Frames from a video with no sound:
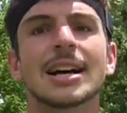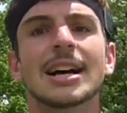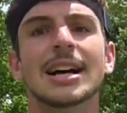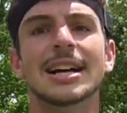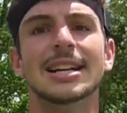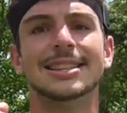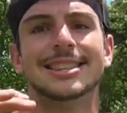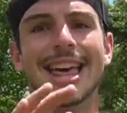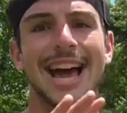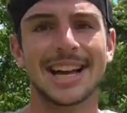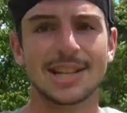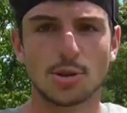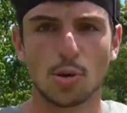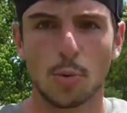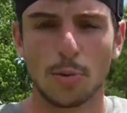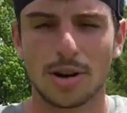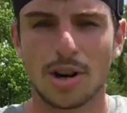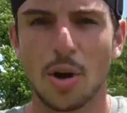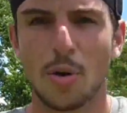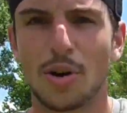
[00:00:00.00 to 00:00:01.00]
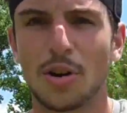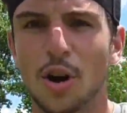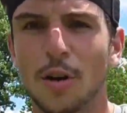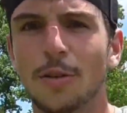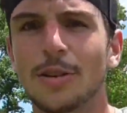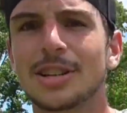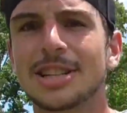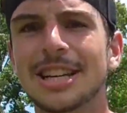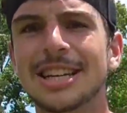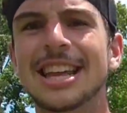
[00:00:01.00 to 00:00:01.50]
That's what we're going over
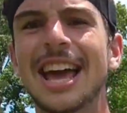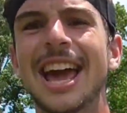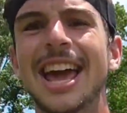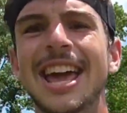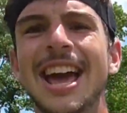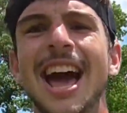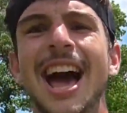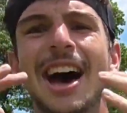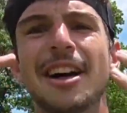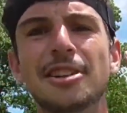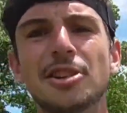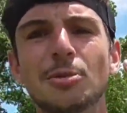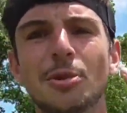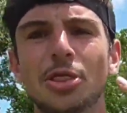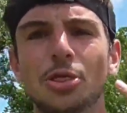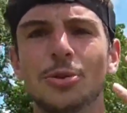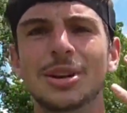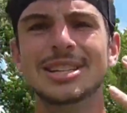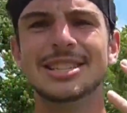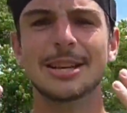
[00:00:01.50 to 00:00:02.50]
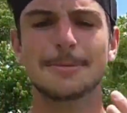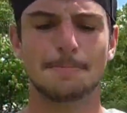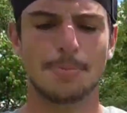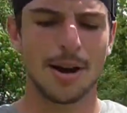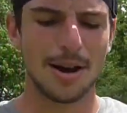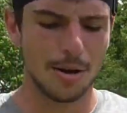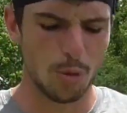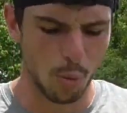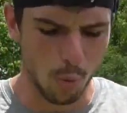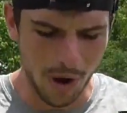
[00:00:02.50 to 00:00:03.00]
today. How to do a three-step
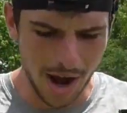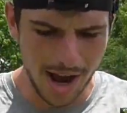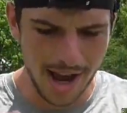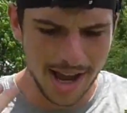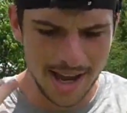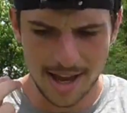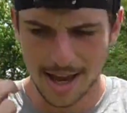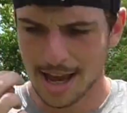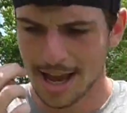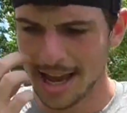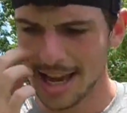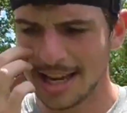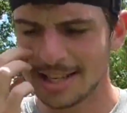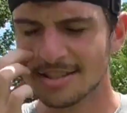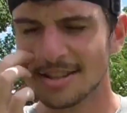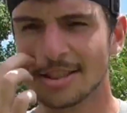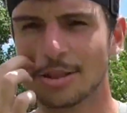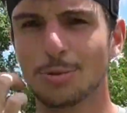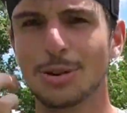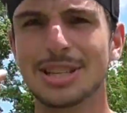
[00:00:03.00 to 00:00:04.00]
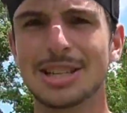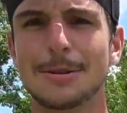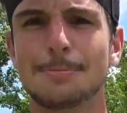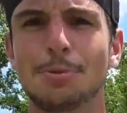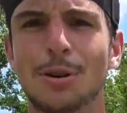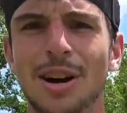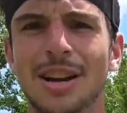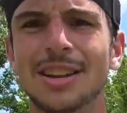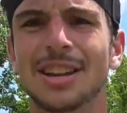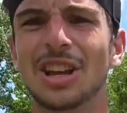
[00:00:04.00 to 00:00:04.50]
punt. Why is the three-step
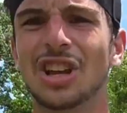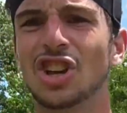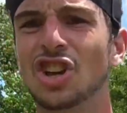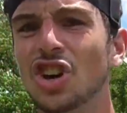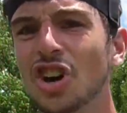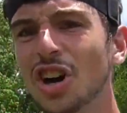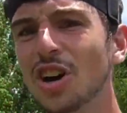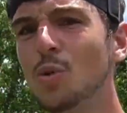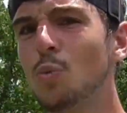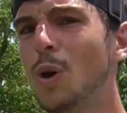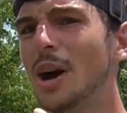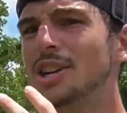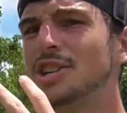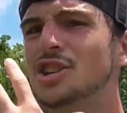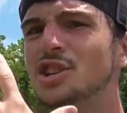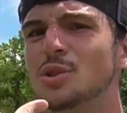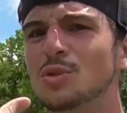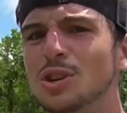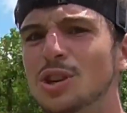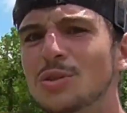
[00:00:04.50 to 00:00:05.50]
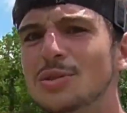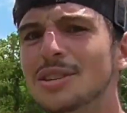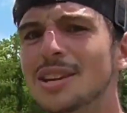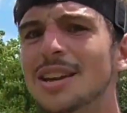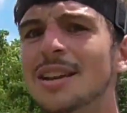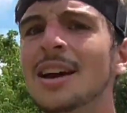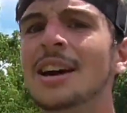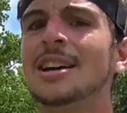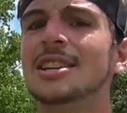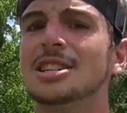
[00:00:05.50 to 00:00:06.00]
punt good? Why should you use it?
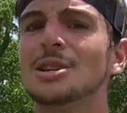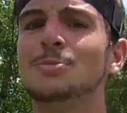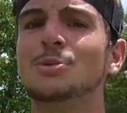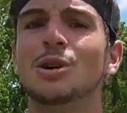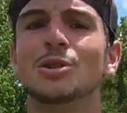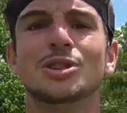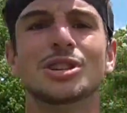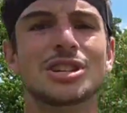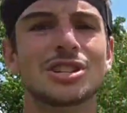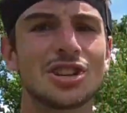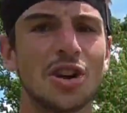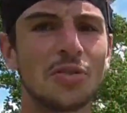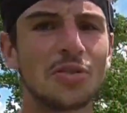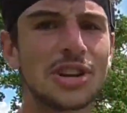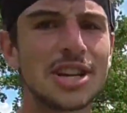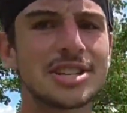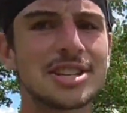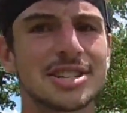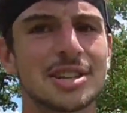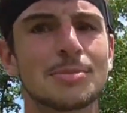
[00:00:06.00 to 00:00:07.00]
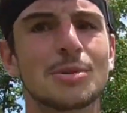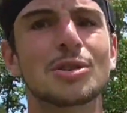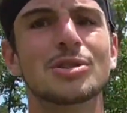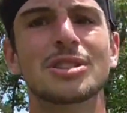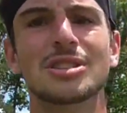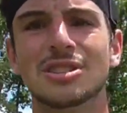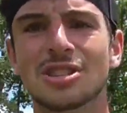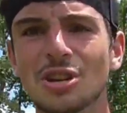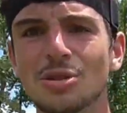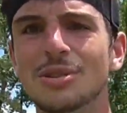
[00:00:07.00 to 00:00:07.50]
Some coaches don't teach it, some coaches
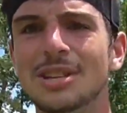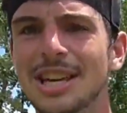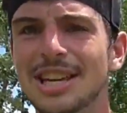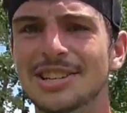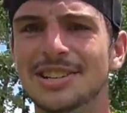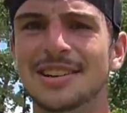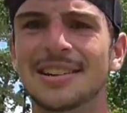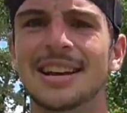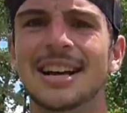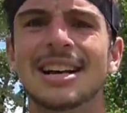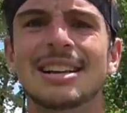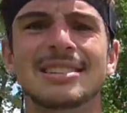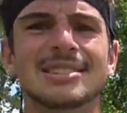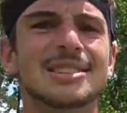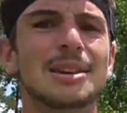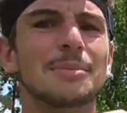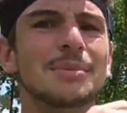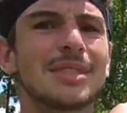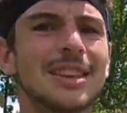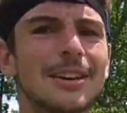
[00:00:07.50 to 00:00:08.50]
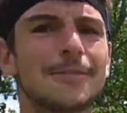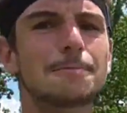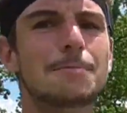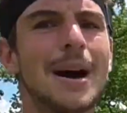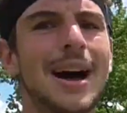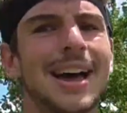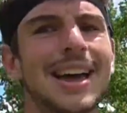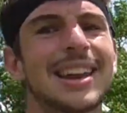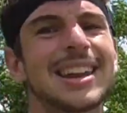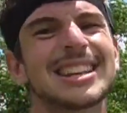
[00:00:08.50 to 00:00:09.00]
do teach it, some live by
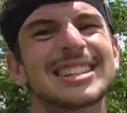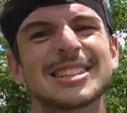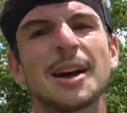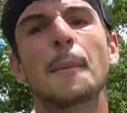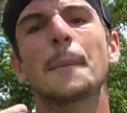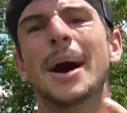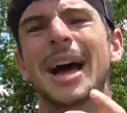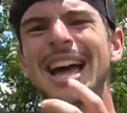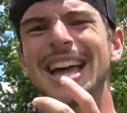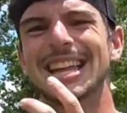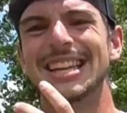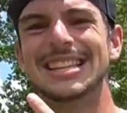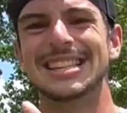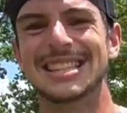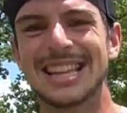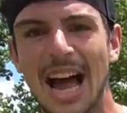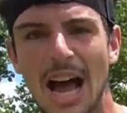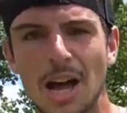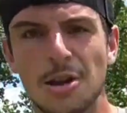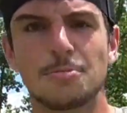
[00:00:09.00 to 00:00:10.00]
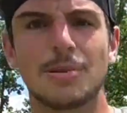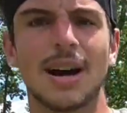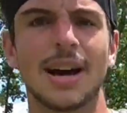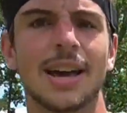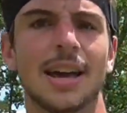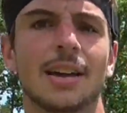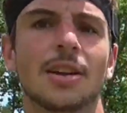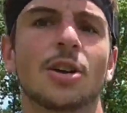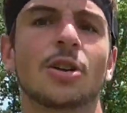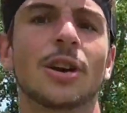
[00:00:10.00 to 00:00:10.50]
it, some die by it,
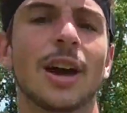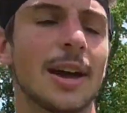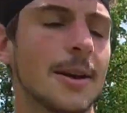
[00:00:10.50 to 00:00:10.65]
okay?